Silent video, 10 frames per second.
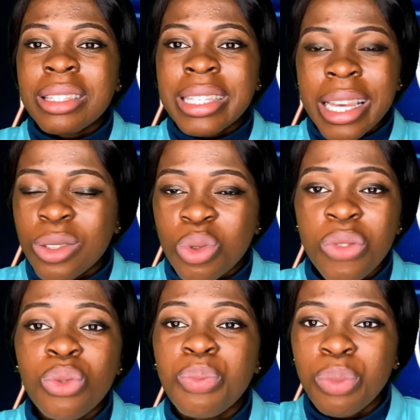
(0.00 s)
years to
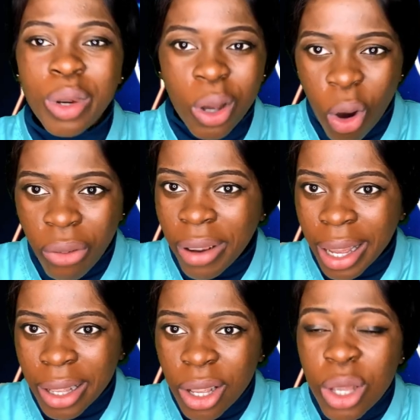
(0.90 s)
even recover
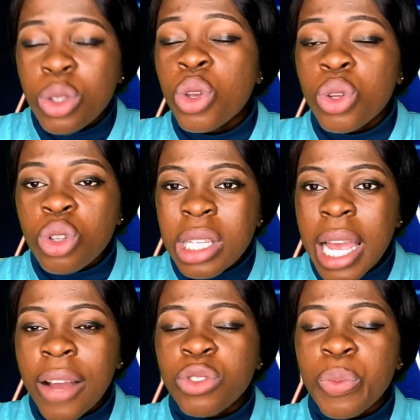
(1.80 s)
so you just
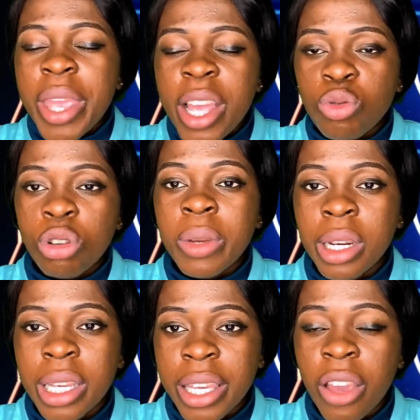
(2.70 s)
have to be
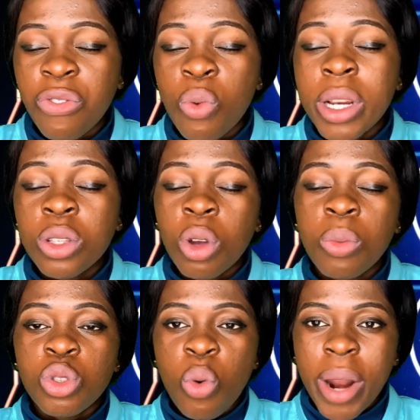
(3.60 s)
extremely careful when it
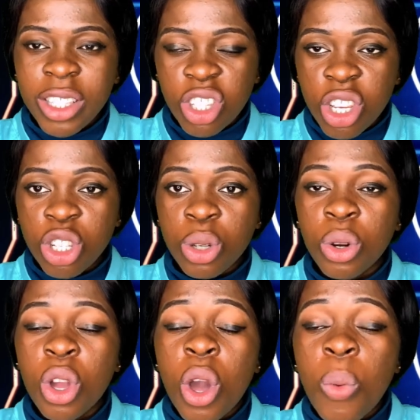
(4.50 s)
comes to radiation
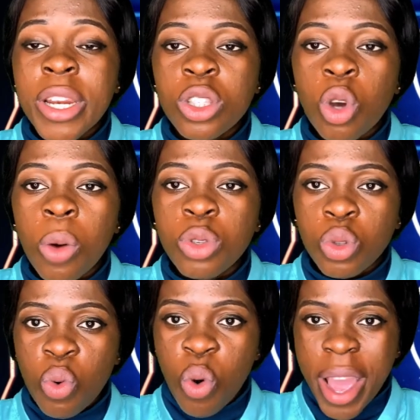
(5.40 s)
when it comes
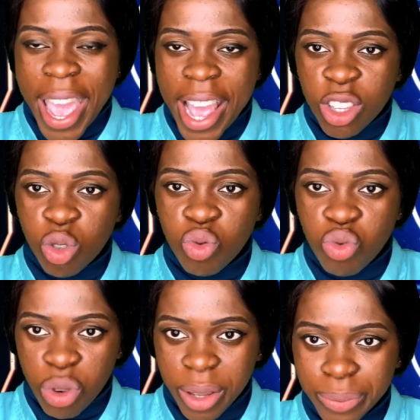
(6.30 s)
to
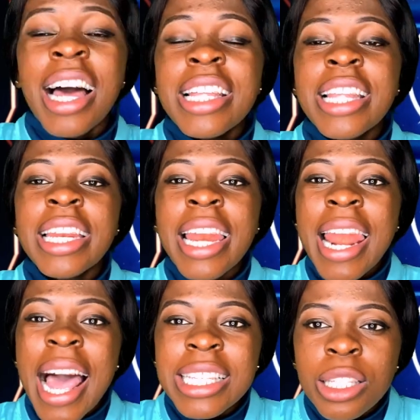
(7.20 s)
x-ray then the
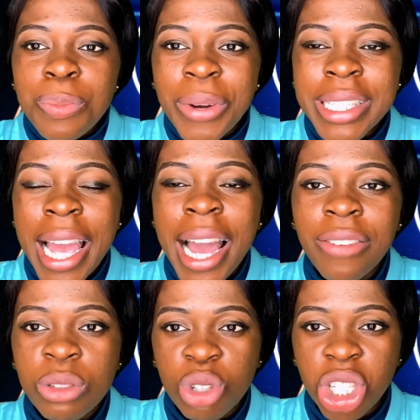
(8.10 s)
last point i have
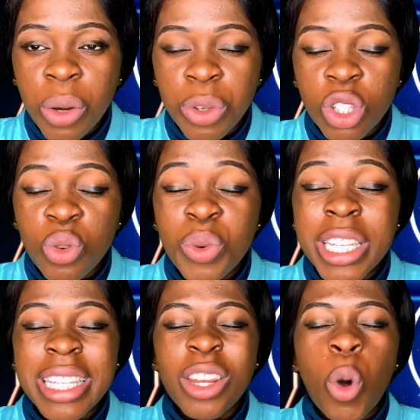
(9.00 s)
to share with you which
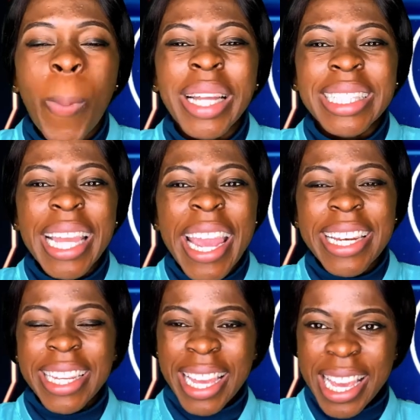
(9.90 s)
is the number
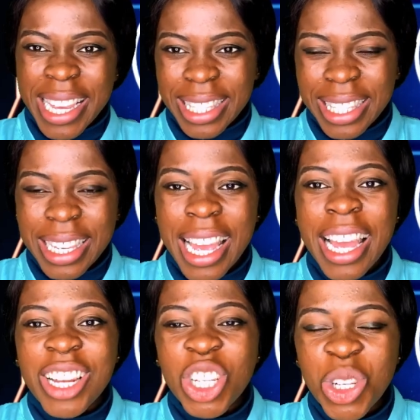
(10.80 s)
10 is
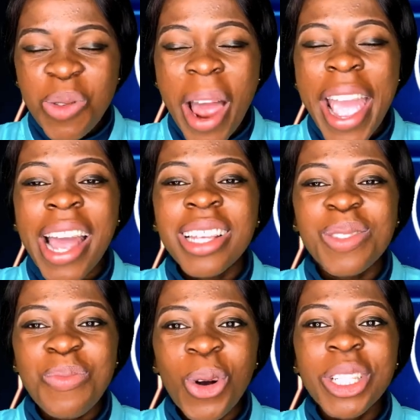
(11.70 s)
try as
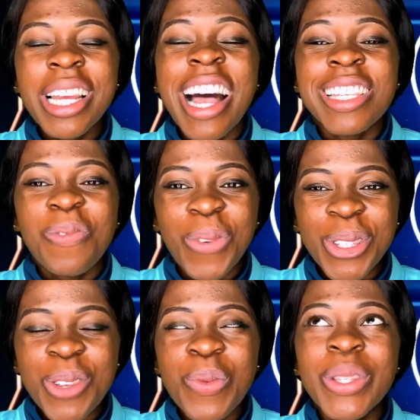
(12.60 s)
much as
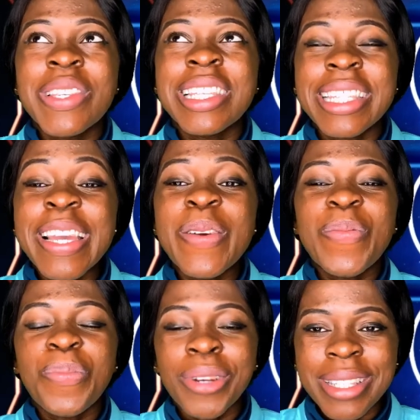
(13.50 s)
possible to stay
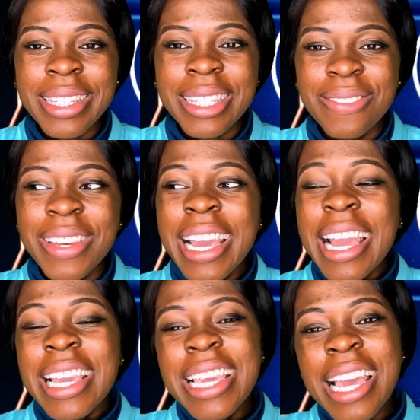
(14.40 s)
positive
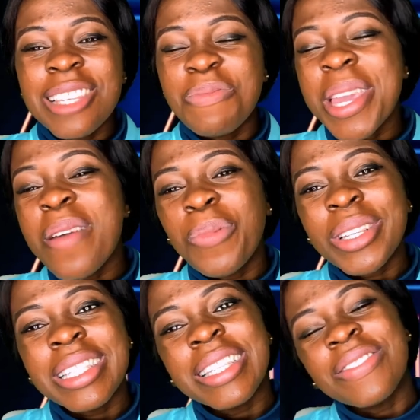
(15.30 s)
yes be a
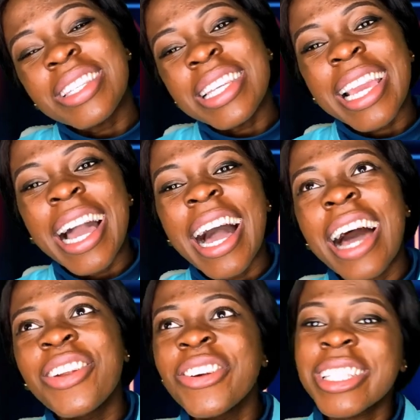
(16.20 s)
positive thinker
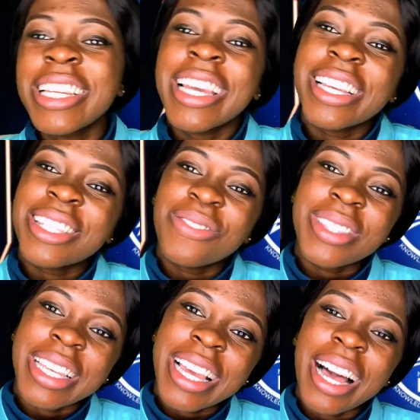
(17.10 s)
and not a negative
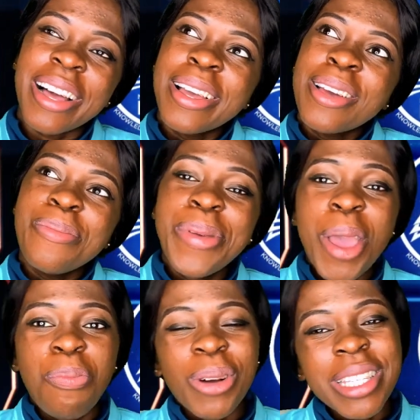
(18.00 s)
thinker be a
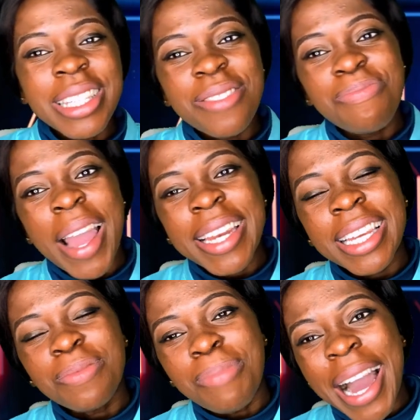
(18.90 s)
positive
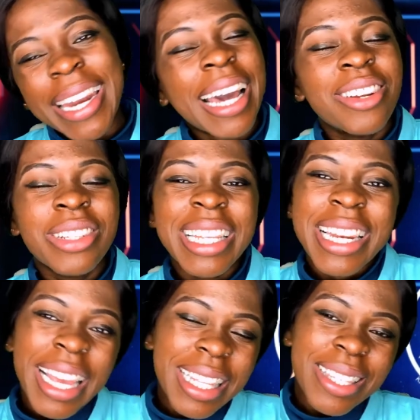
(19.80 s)
minded man and not a
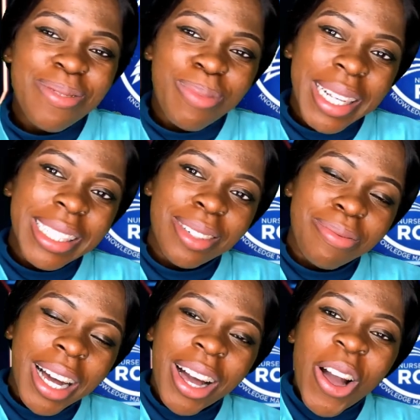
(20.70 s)
negative minded
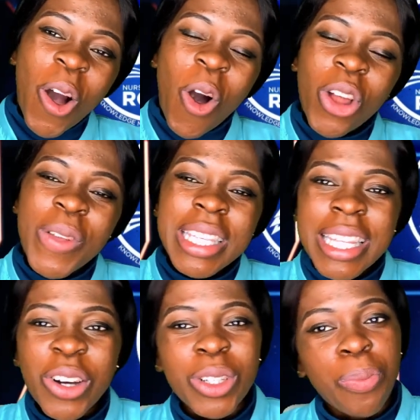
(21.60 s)
man always stay
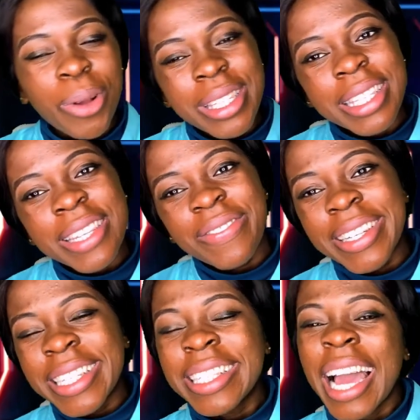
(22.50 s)
on the positive
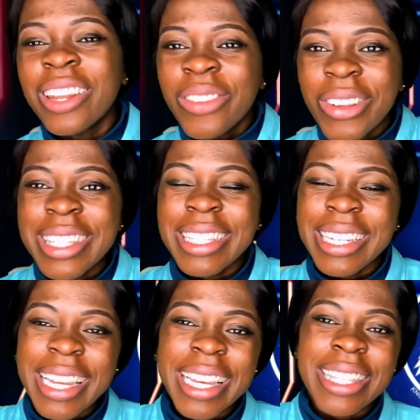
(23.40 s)
lane and not the
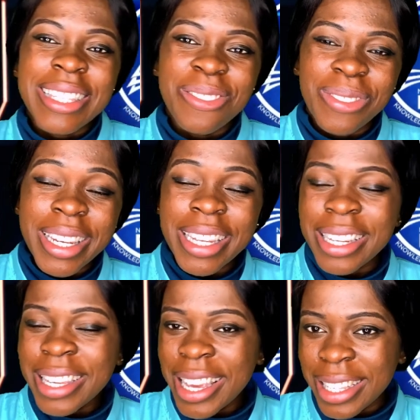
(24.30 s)
negative lane
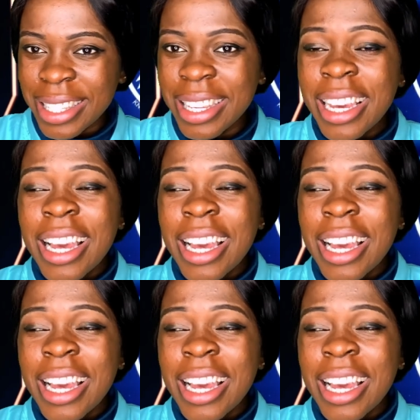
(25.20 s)
yes